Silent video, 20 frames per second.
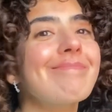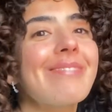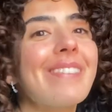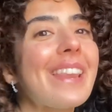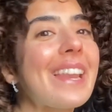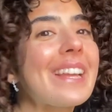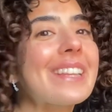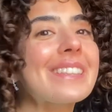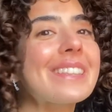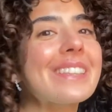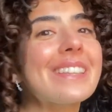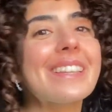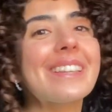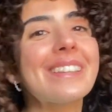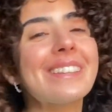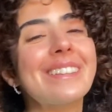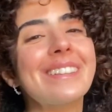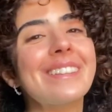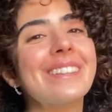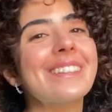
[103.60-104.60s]
That's it.
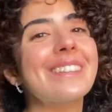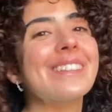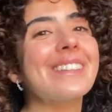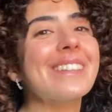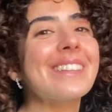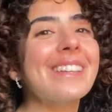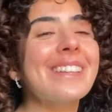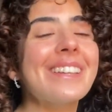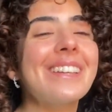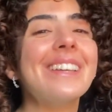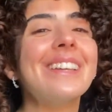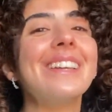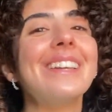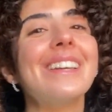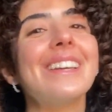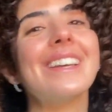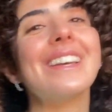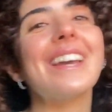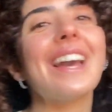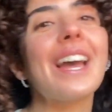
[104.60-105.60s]

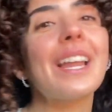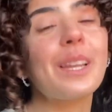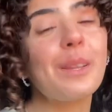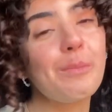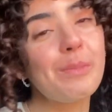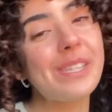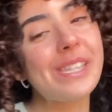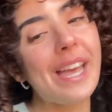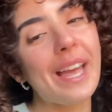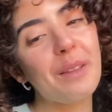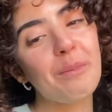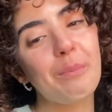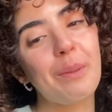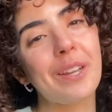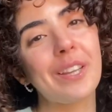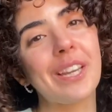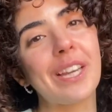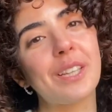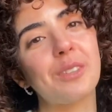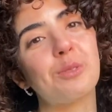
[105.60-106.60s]
And the satin
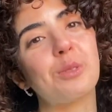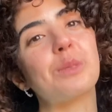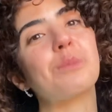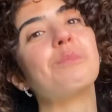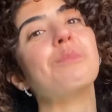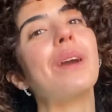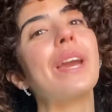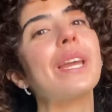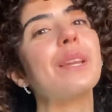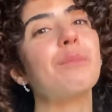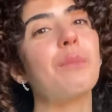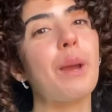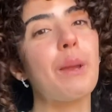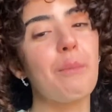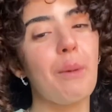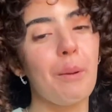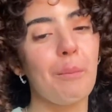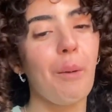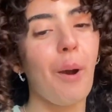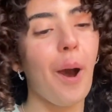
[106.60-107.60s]
pillowcase was made by
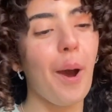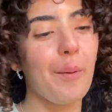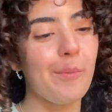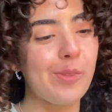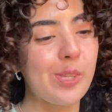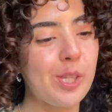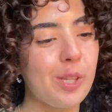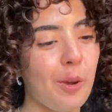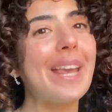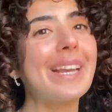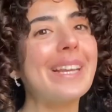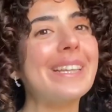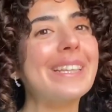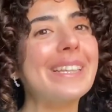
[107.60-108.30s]
my mom, so